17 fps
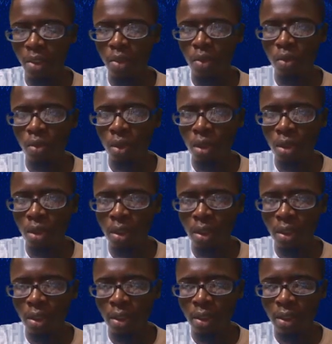So what you
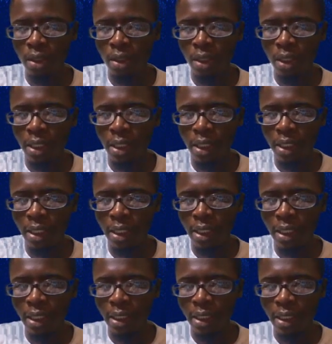can see
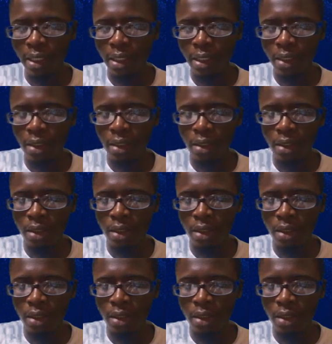here is